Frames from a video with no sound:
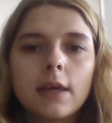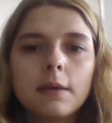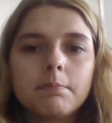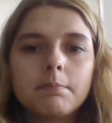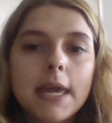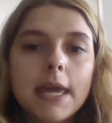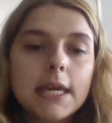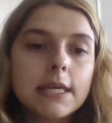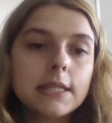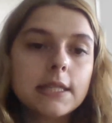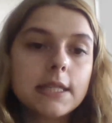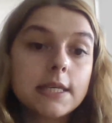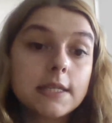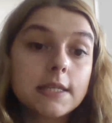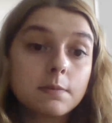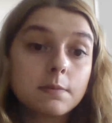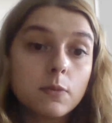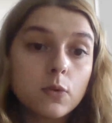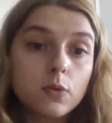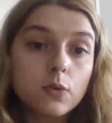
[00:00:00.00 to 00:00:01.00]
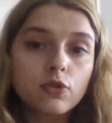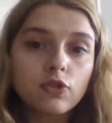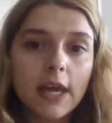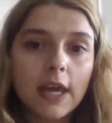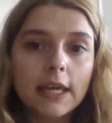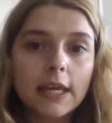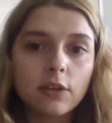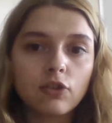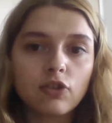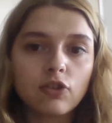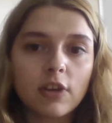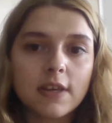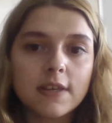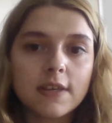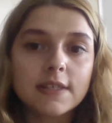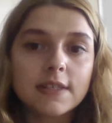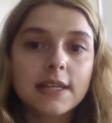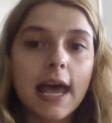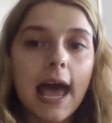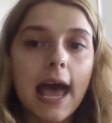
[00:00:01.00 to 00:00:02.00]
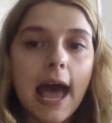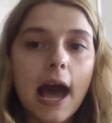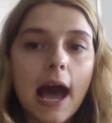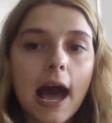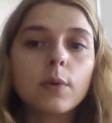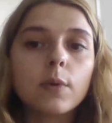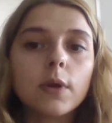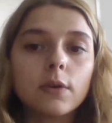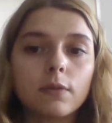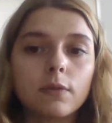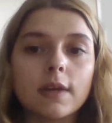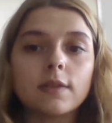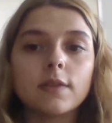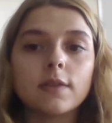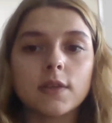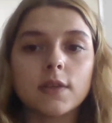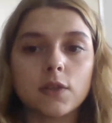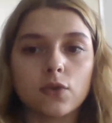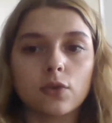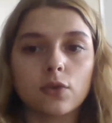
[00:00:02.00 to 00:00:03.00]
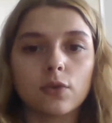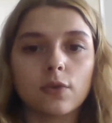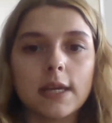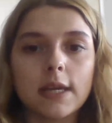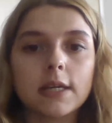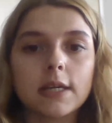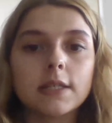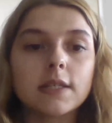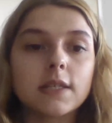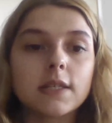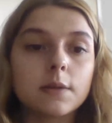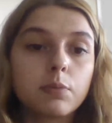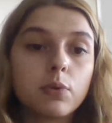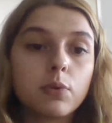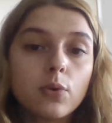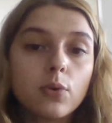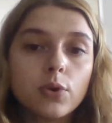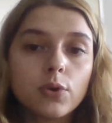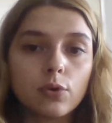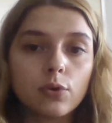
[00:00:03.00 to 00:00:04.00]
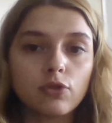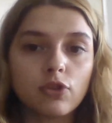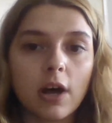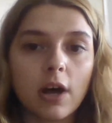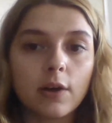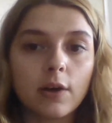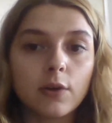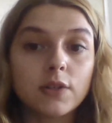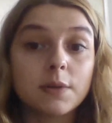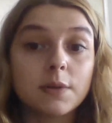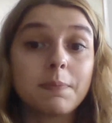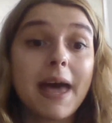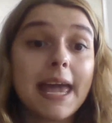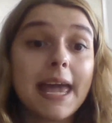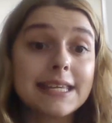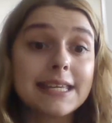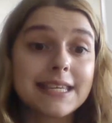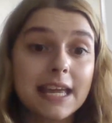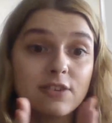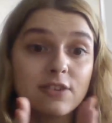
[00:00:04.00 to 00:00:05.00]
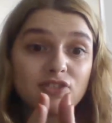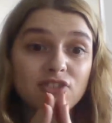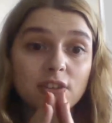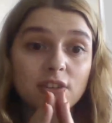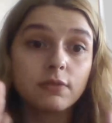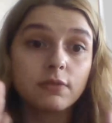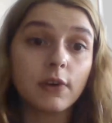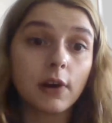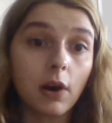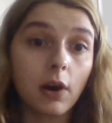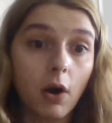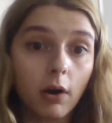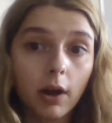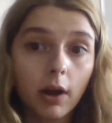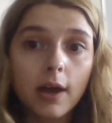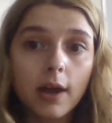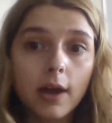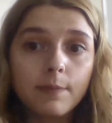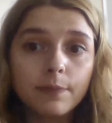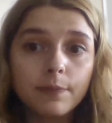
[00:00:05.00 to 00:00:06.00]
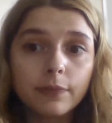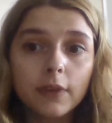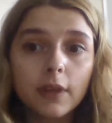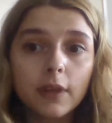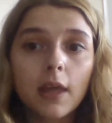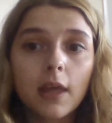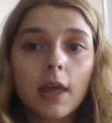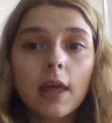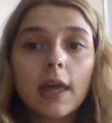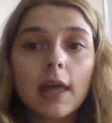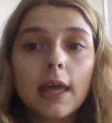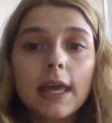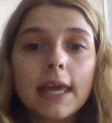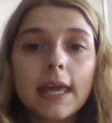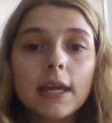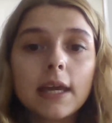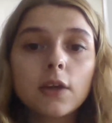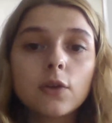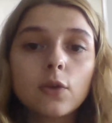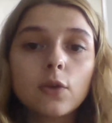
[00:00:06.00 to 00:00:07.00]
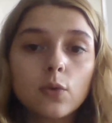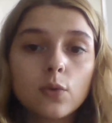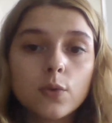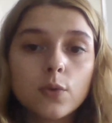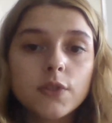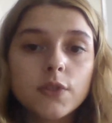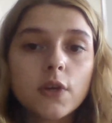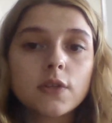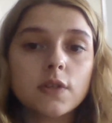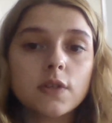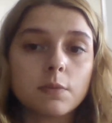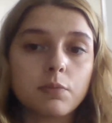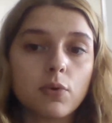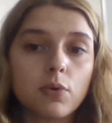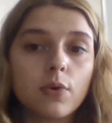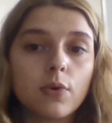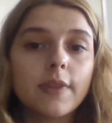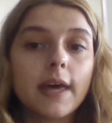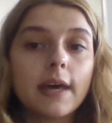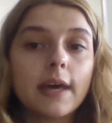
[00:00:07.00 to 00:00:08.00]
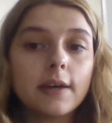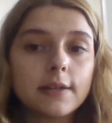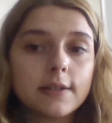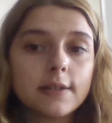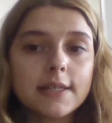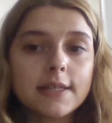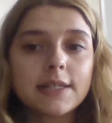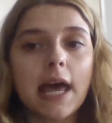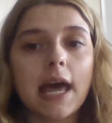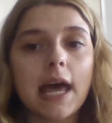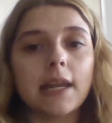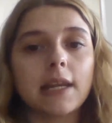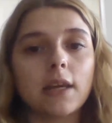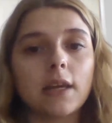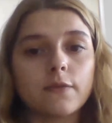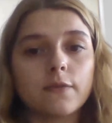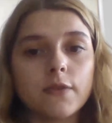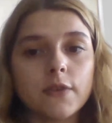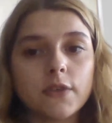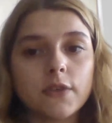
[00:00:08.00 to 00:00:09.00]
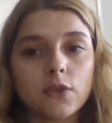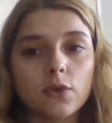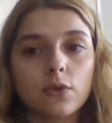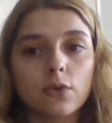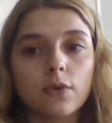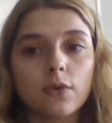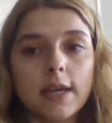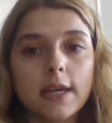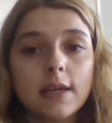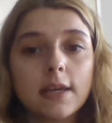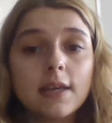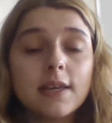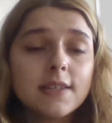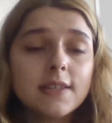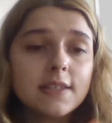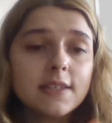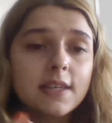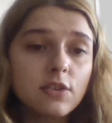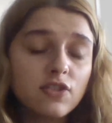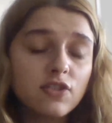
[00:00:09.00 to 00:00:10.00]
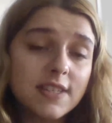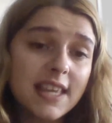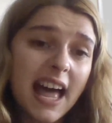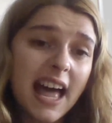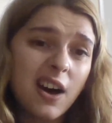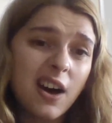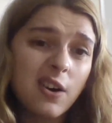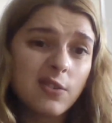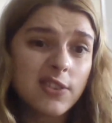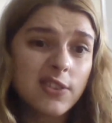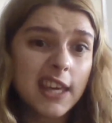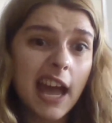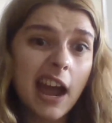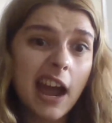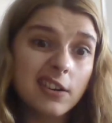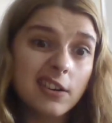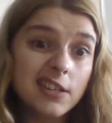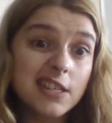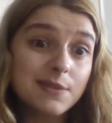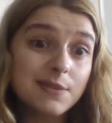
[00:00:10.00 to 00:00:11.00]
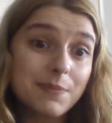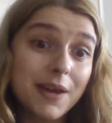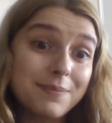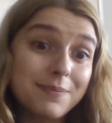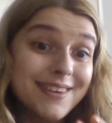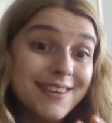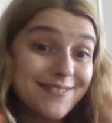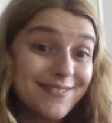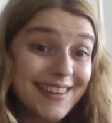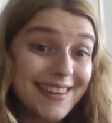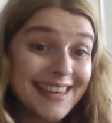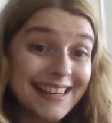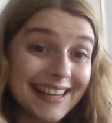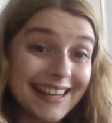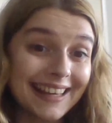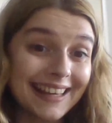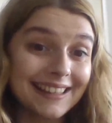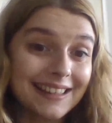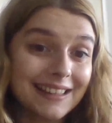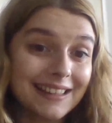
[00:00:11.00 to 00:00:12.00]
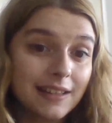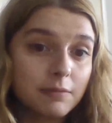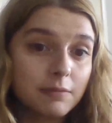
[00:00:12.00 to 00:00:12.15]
Making these small changes to how we read the story can support your child to pay attention for longer. It can also support their understanding of the story, such as how the characters might be feeling.